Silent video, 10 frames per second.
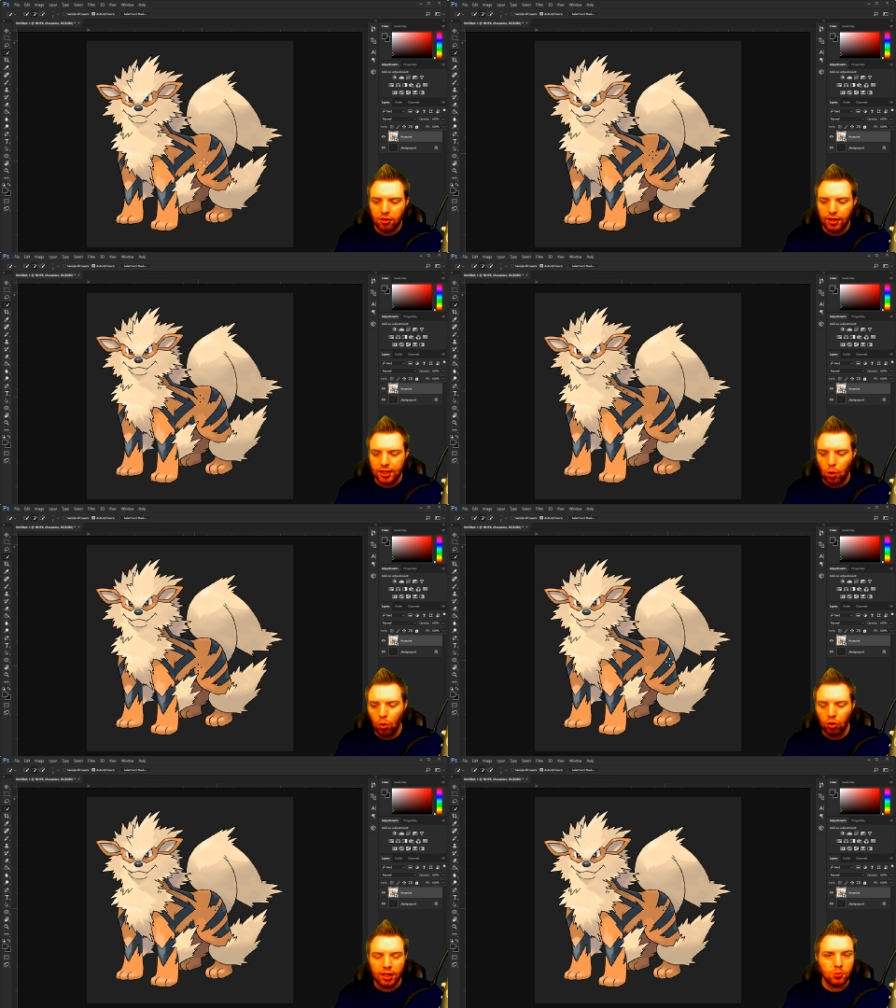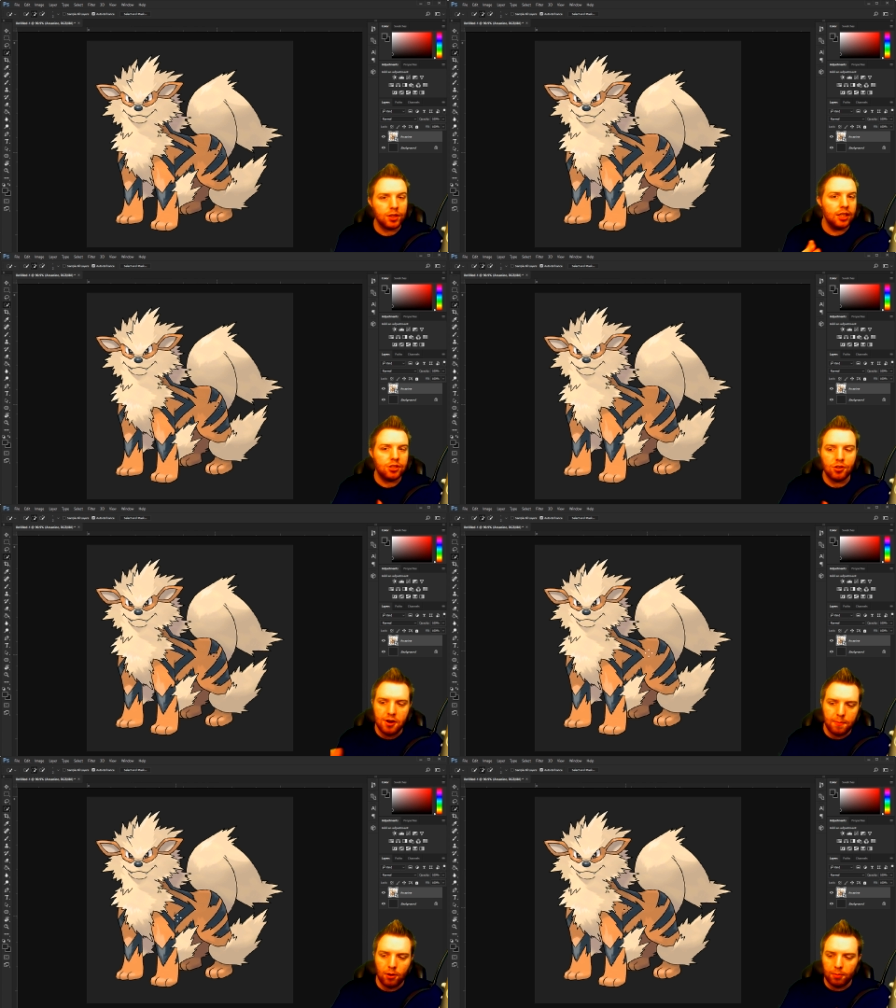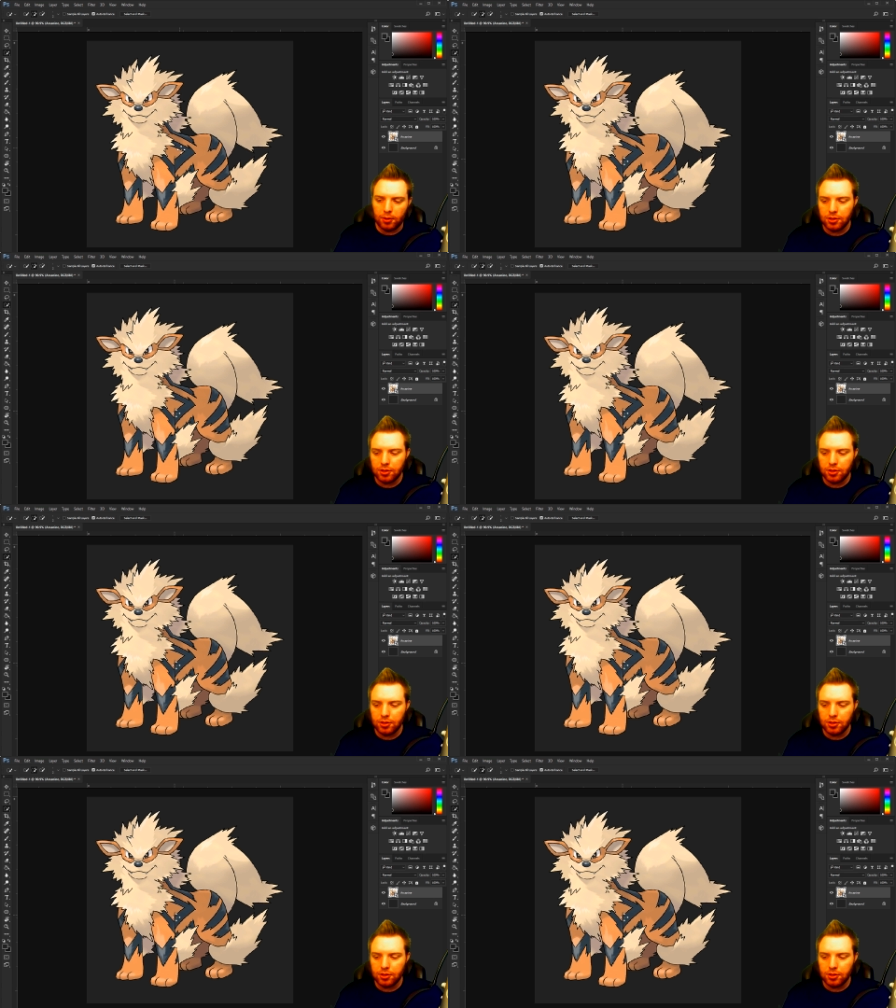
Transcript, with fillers: and the orange we're going to turn to purple.